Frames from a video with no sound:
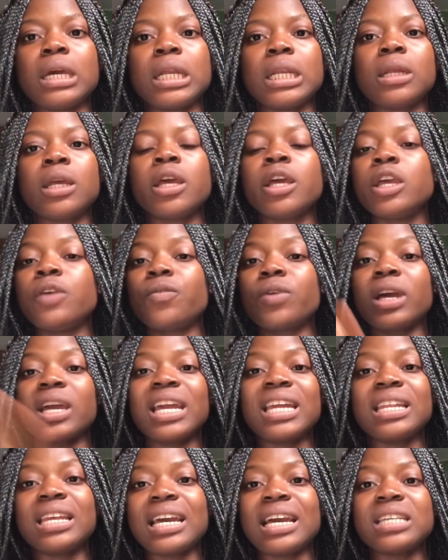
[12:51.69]
And if you can
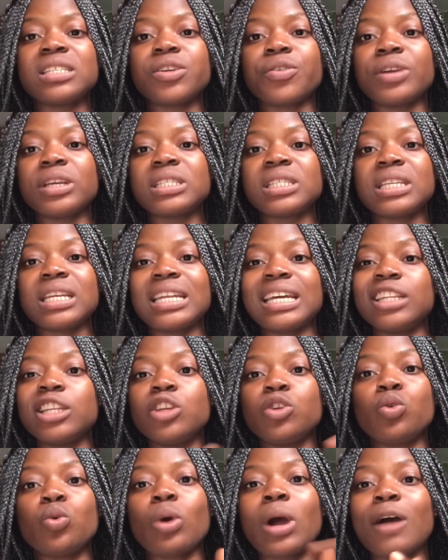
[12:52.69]
get the guys arrested and
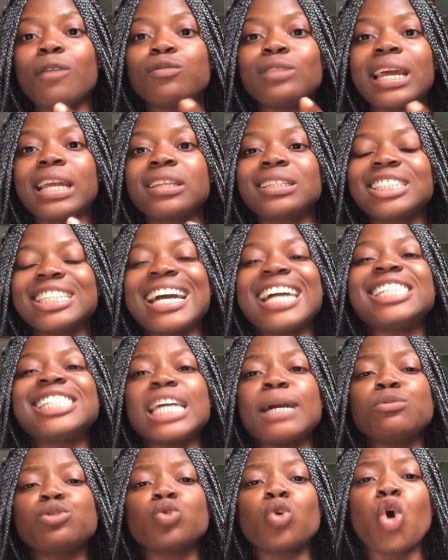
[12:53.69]
they don't have, charge
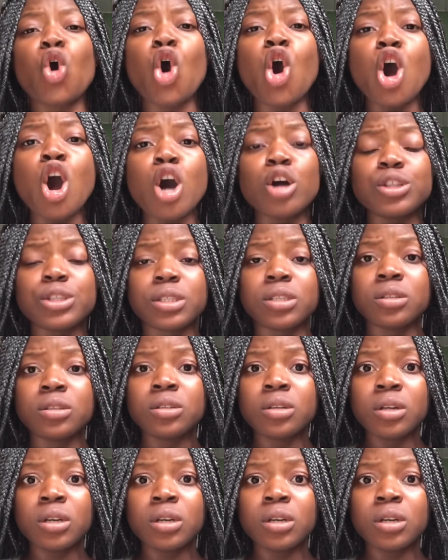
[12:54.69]
them to court,